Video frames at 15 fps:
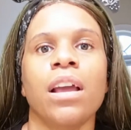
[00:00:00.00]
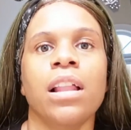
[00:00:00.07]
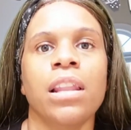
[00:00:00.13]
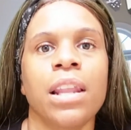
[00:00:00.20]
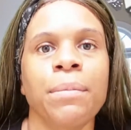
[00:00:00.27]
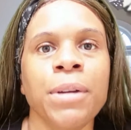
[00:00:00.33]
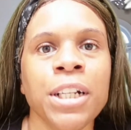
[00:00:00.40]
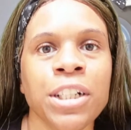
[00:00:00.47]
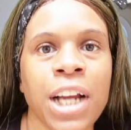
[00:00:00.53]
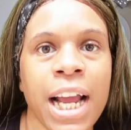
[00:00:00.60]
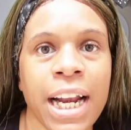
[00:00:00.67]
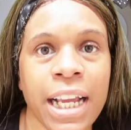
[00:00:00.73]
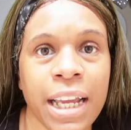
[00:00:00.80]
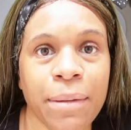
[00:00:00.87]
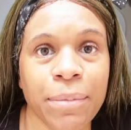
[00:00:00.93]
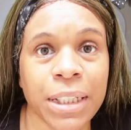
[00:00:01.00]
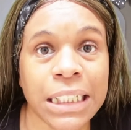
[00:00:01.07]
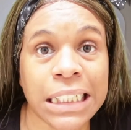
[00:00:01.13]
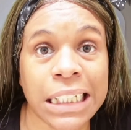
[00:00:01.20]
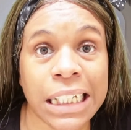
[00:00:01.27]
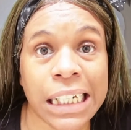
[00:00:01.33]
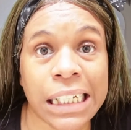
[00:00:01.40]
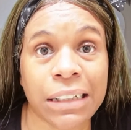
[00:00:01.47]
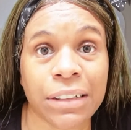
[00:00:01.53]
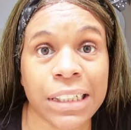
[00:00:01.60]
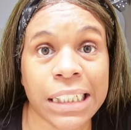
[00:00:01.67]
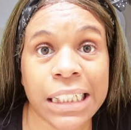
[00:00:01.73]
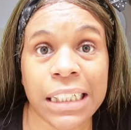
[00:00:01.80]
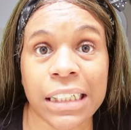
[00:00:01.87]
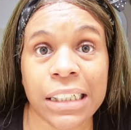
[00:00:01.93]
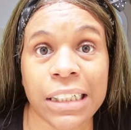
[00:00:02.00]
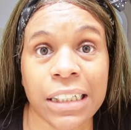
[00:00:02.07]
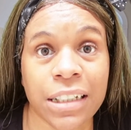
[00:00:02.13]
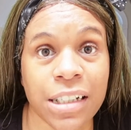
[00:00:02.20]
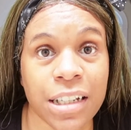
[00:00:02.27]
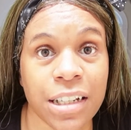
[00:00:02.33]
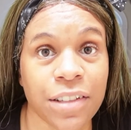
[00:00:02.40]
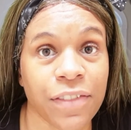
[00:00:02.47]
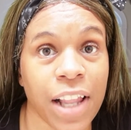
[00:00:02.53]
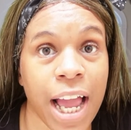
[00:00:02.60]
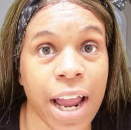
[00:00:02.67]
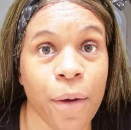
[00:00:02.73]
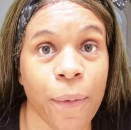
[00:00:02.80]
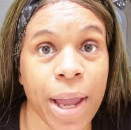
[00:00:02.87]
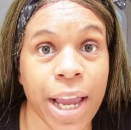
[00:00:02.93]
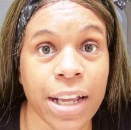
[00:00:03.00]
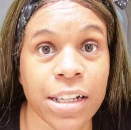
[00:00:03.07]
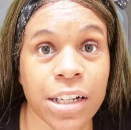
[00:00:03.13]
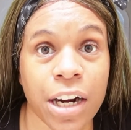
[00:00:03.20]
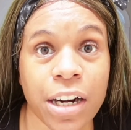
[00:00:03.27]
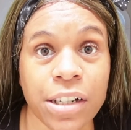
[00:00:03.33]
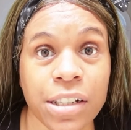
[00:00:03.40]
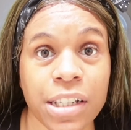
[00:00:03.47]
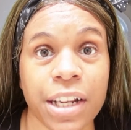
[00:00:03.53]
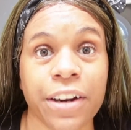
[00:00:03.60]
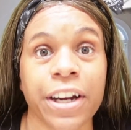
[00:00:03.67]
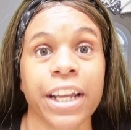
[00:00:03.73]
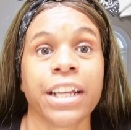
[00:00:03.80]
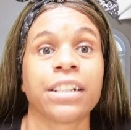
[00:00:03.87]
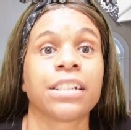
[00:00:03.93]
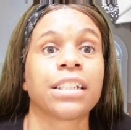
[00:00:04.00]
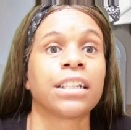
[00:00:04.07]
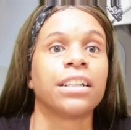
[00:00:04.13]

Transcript: Let me try to get Miss Chanel together because these flyaways are serious.